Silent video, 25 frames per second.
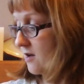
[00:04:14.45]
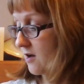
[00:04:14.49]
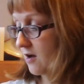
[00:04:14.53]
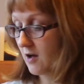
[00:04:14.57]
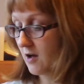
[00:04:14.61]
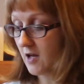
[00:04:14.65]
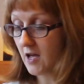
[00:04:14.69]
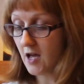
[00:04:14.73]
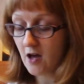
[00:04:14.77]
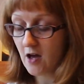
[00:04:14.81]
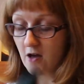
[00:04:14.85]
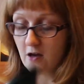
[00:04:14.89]

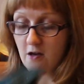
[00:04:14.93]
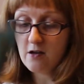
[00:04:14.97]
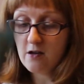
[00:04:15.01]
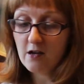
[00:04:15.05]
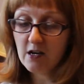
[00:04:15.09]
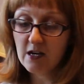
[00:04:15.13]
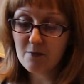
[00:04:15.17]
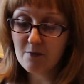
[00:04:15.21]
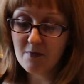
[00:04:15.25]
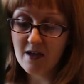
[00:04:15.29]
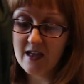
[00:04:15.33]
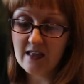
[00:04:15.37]
I
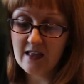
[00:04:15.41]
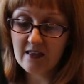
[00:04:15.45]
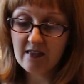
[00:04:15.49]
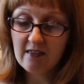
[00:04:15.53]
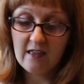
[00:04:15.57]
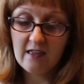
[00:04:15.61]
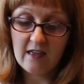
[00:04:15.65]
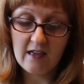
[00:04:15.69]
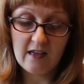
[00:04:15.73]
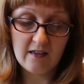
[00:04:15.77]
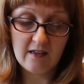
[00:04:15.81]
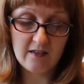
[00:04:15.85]
only made
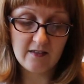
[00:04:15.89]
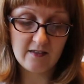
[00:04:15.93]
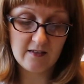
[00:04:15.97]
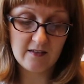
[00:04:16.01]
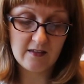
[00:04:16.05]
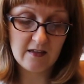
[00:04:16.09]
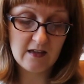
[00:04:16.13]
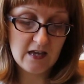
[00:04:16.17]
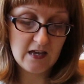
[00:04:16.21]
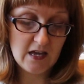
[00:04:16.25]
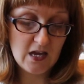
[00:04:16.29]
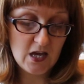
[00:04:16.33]

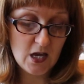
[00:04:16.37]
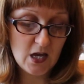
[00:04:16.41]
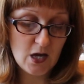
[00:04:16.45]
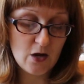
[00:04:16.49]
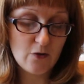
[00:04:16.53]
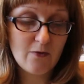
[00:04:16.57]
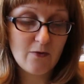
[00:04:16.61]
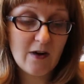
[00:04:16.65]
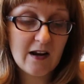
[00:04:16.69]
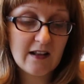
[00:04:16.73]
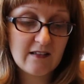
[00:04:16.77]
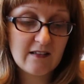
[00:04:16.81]
this
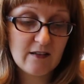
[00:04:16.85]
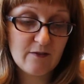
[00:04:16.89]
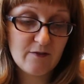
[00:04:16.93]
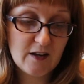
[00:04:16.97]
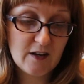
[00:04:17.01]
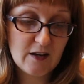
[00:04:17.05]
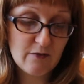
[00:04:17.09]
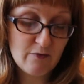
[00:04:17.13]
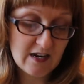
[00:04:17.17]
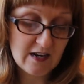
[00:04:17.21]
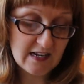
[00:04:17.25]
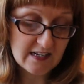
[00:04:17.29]

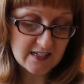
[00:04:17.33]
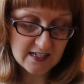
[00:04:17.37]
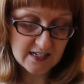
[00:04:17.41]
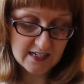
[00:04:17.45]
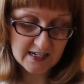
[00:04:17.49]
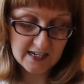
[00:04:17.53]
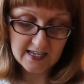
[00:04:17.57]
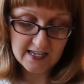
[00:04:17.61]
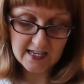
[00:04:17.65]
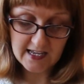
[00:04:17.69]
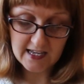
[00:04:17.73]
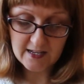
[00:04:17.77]
relatively
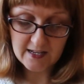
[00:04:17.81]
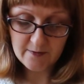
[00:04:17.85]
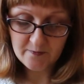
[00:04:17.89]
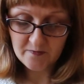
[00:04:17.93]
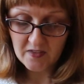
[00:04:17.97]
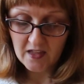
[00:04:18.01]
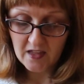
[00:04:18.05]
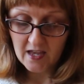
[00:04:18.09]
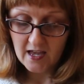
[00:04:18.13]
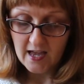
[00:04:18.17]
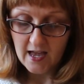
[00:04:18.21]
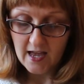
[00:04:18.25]
recently,
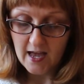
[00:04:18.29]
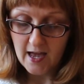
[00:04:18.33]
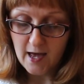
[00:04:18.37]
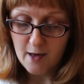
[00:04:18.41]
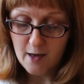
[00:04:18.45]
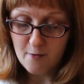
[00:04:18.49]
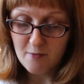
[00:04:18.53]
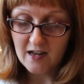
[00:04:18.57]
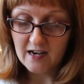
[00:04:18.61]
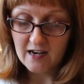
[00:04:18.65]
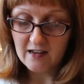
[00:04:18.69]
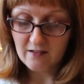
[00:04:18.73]

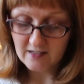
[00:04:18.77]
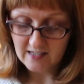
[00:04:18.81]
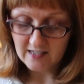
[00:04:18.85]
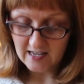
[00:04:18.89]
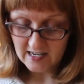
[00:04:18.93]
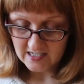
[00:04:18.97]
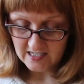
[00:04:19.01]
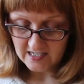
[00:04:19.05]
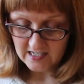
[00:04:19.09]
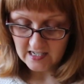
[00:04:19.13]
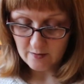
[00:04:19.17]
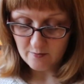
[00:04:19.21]
and it was
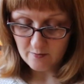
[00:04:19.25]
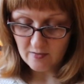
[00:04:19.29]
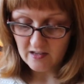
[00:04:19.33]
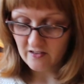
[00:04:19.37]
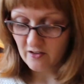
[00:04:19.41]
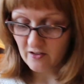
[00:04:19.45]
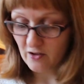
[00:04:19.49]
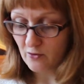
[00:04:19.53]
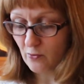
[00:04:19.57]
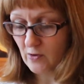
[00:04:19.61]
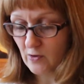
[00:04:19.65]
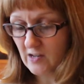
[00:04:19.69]
actually a bit
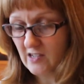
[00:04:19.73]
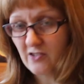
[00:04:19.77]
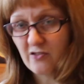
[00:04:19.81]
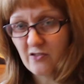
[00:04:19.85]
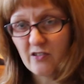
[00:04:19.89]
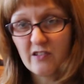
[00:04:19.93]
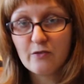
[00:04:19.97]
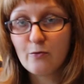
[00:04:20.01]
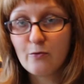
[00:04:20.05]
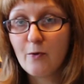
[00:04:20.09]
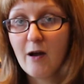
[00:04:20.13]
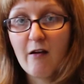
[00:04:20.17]
too
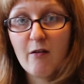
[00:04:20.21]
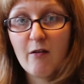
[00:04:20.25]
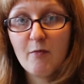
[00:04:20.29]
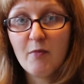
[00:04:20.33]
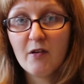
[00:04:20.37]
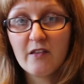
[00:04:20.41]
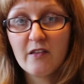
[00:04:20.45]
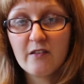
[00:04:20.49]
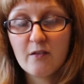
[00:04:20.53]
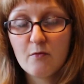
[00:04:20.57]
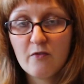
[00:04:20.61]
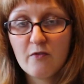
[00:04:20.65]
wintry to wear it
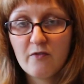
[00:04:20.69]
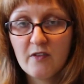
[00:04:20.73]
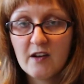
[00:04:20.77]
by the time I